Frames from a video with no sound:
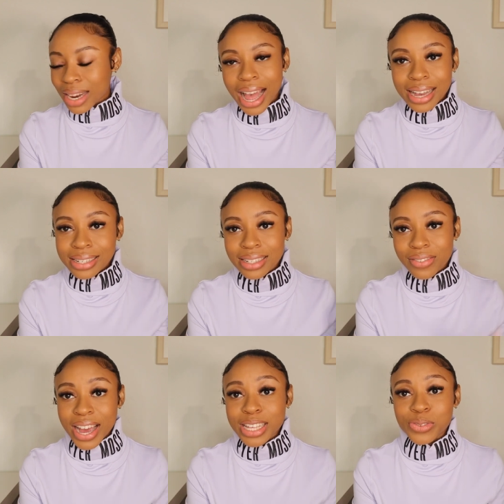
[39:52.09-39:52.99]
I couldn't
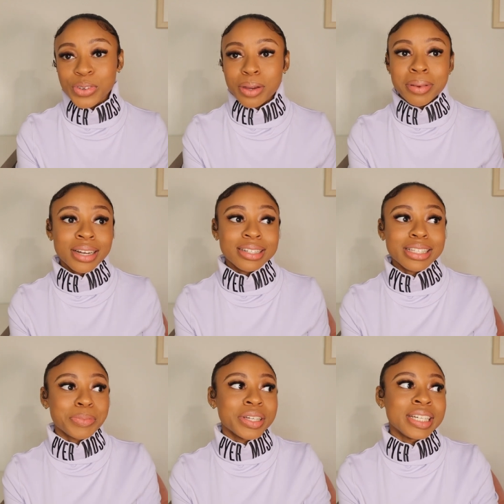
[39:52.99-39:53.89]
have asked for a better
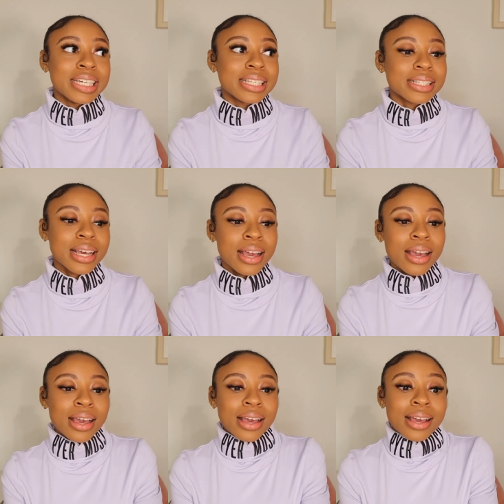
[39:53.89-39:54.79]
experience.
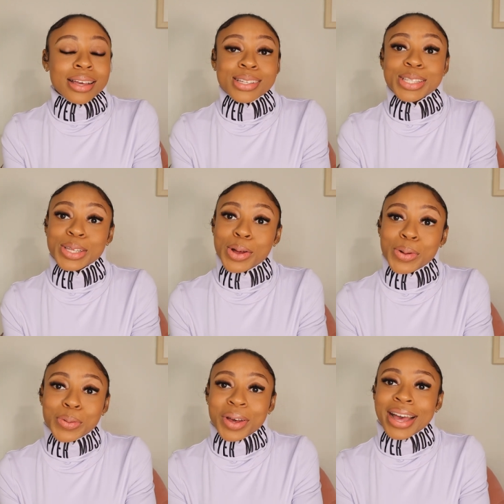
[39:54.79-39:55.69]

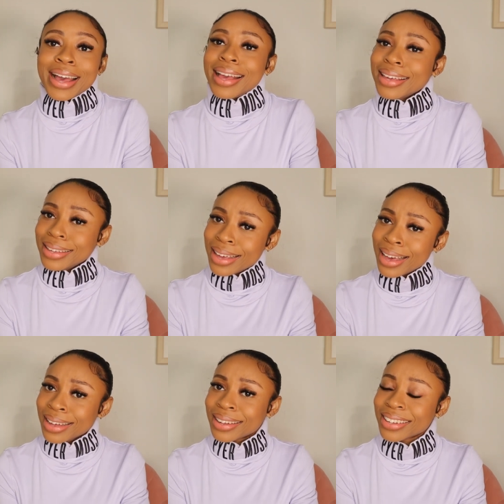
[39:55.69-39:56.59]
So yeah.